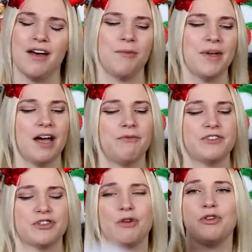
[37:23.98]
Oh my god,
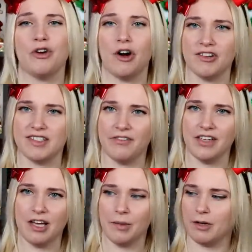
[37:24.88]
so your card's
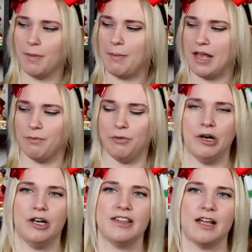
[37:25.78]
definitely going on my pin
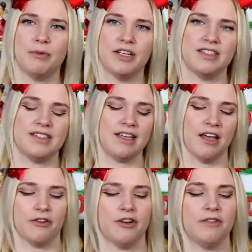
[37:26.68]
board that I'm putting
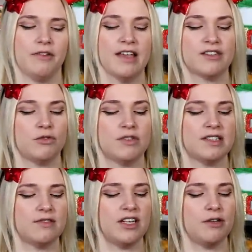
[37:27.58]
together as soon as
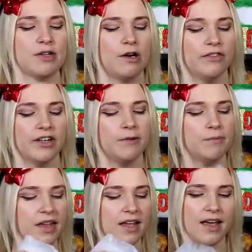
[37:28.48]
this video is over.
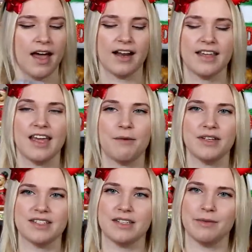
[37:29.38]
And I can't
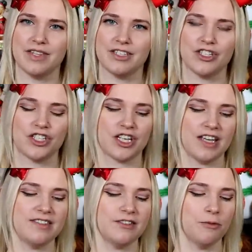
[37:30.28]
wait to see what this
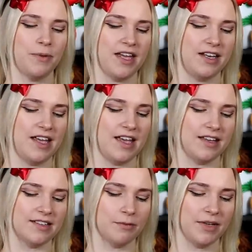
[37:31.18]
chaser pin
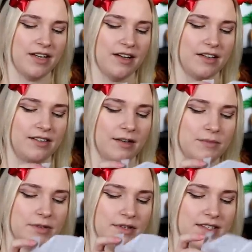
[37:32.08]
is. Oh my god, I'm
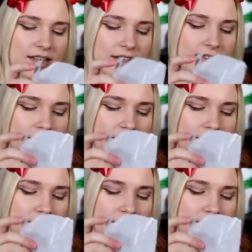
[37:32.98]
so excited.